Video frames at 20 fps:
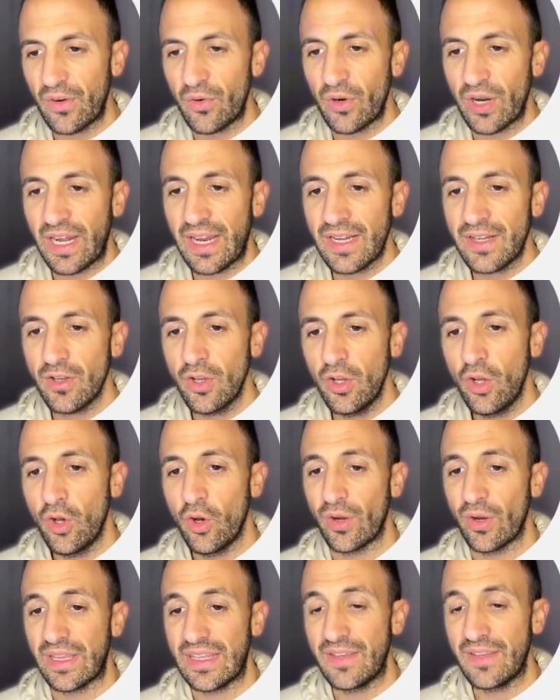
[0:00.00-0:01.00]
create,
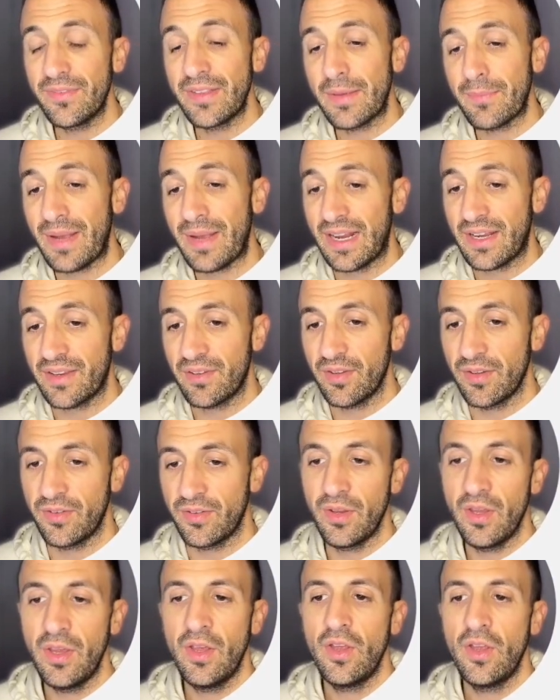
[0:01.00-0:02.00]
give them
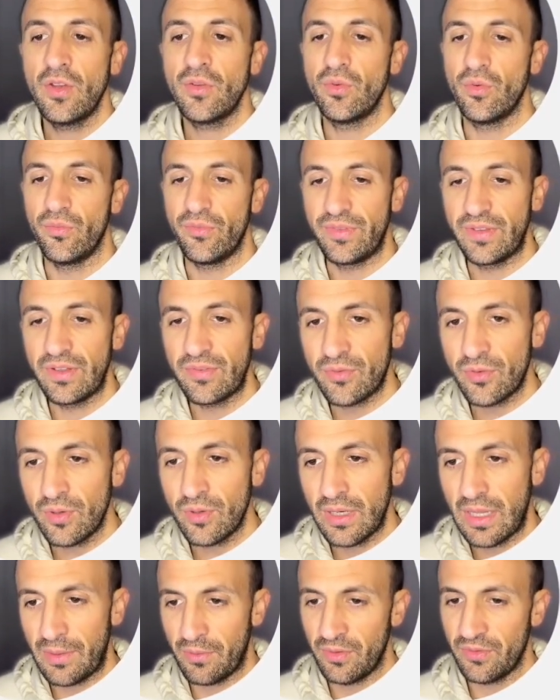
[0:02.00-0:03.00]
access different
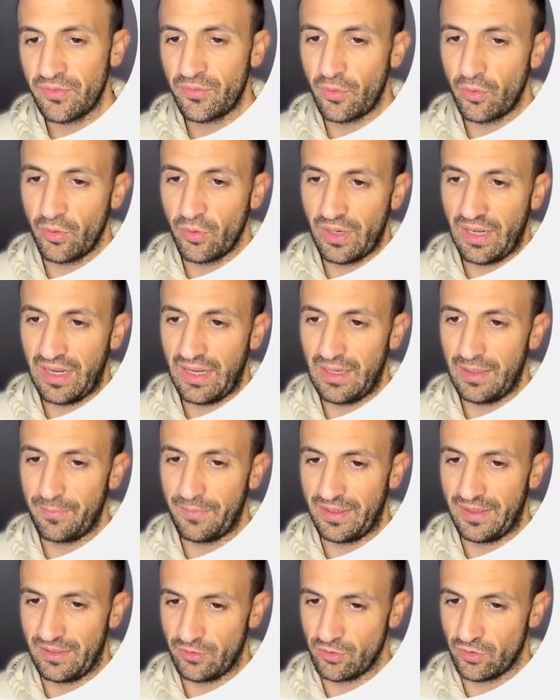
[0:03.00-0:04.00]
levels for
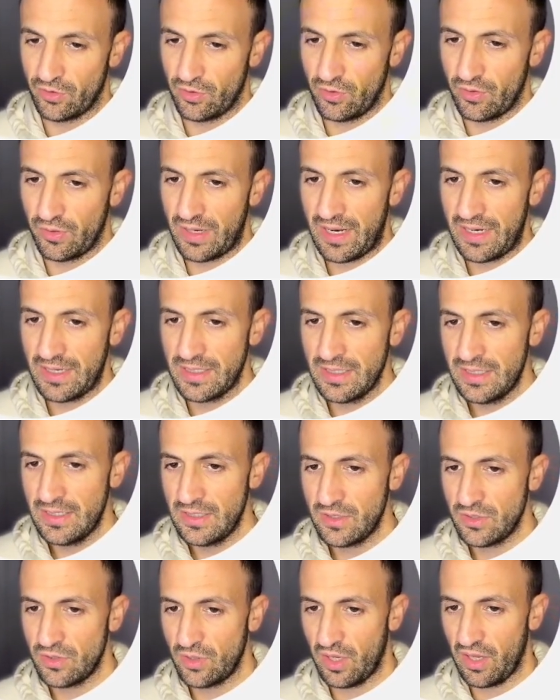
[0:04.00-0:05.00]
Elementor, right?
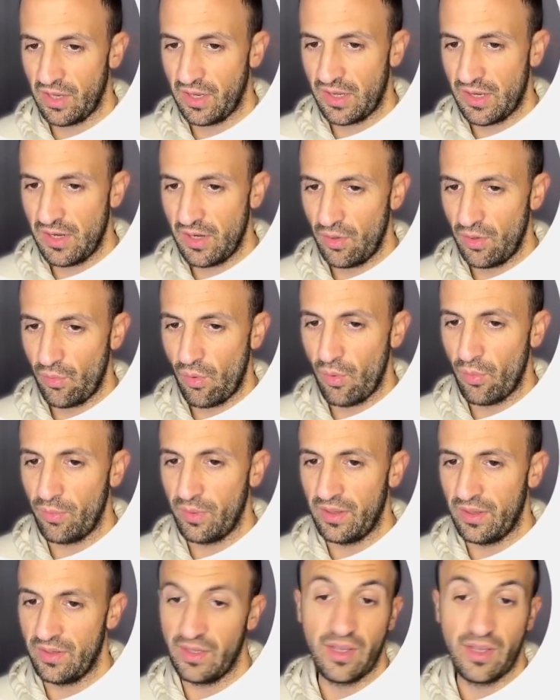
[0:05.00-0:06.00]
Here will
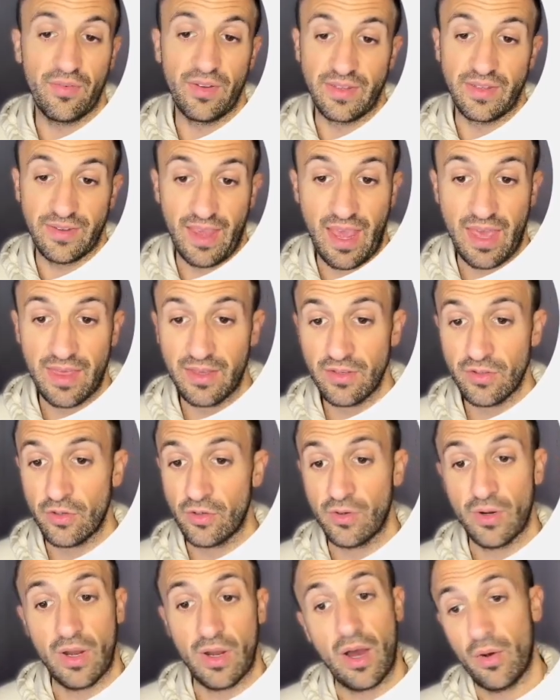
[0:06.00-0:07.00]
be if it's
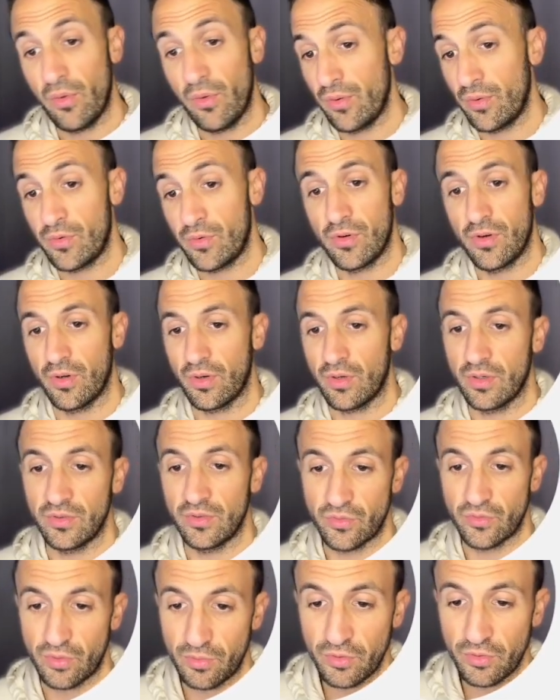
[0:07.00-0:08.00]
editor, author,
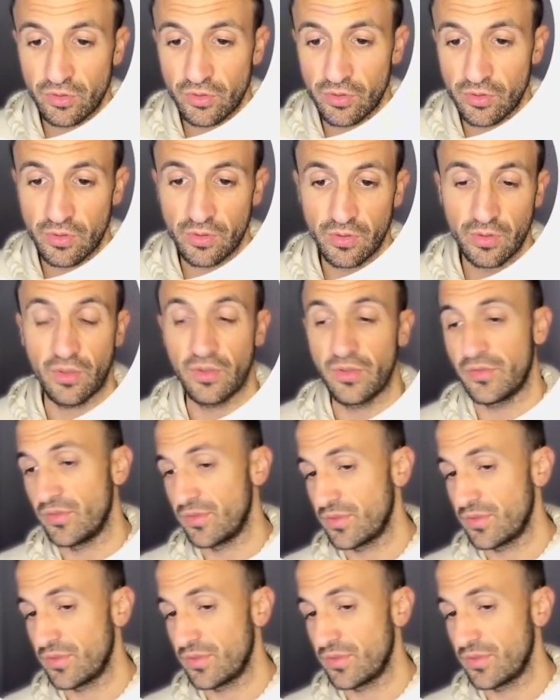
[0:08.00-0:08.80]
footer, or